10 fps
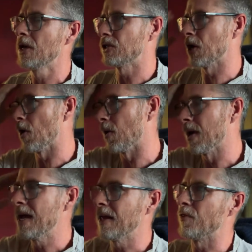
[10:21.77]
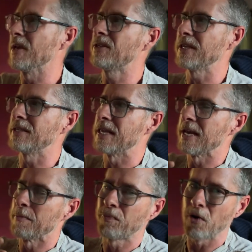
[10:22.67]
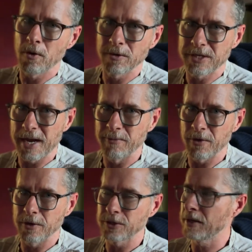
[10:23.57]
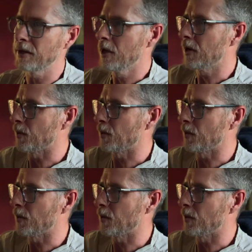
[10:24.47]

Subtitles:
So this is the prototype version.